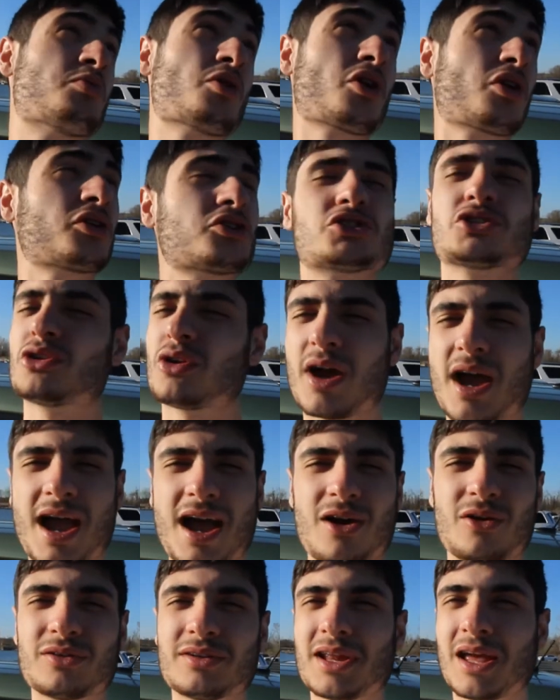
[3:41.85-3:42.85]
Birds are
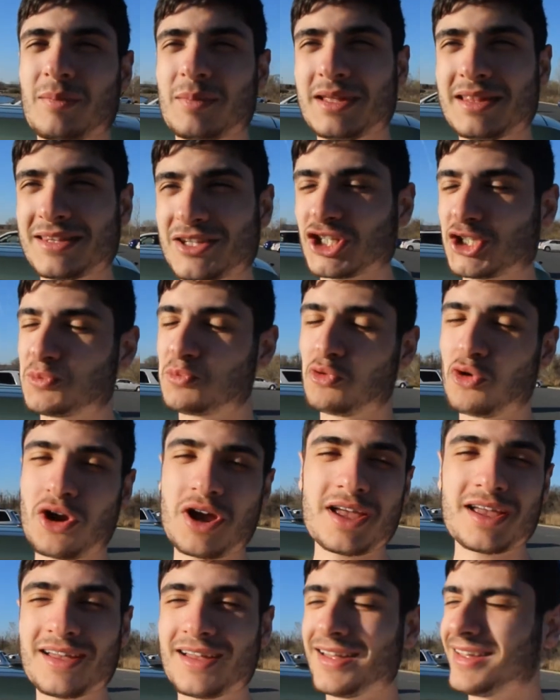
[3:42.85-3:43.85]
out. I mean,
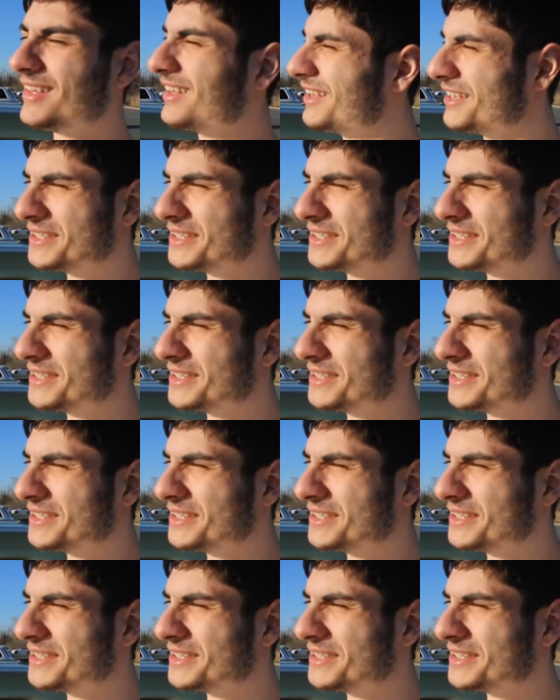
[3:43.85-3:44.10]
spring.